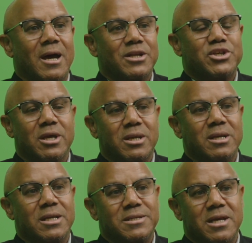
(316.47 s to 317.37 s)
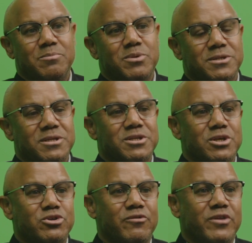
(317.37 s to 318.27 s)
checking the 10 persons
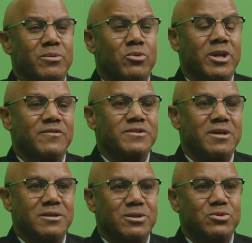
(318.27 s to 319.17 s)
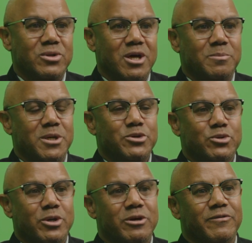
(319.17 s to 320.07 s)
each of them would have sent it to. That would be a
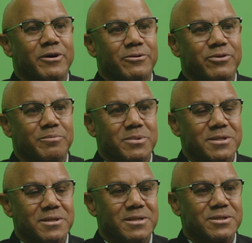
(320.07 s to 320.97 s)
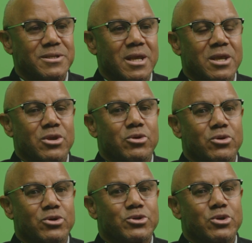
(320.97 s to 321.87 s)
total of 100 persons. You
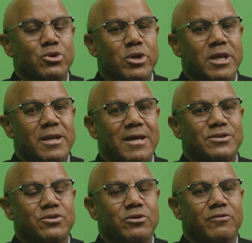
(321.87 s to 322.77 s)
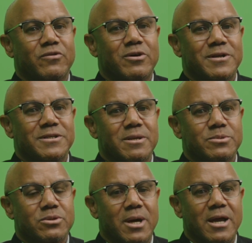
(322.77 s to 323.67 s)
know, so you get that sort of concept.
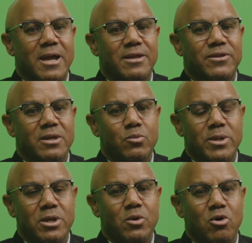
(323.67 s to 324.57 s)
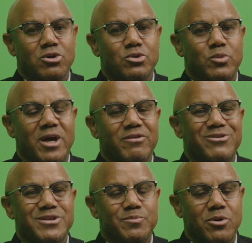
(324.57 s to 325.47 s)
So I think we have a
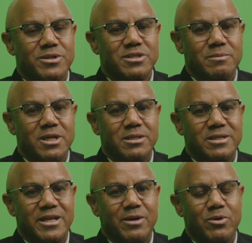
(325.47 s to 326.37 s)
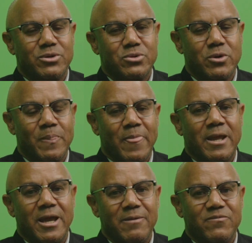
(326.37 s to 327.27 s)
responsibility, and I want to
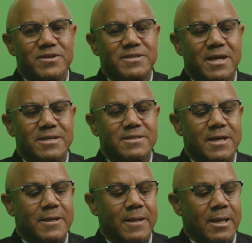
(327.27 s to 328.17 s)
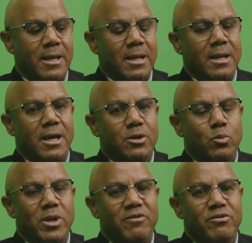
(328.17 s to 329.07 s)
emphasize that
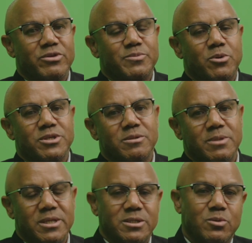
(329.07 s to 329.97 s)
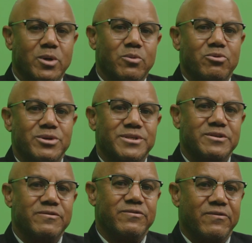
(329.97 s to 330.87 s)
we have a responsibility when we
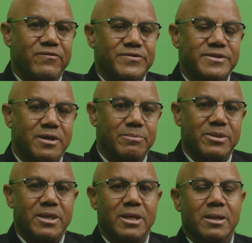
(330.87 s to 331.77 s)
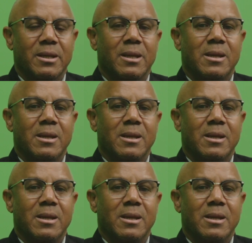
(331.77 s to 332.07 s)
receive something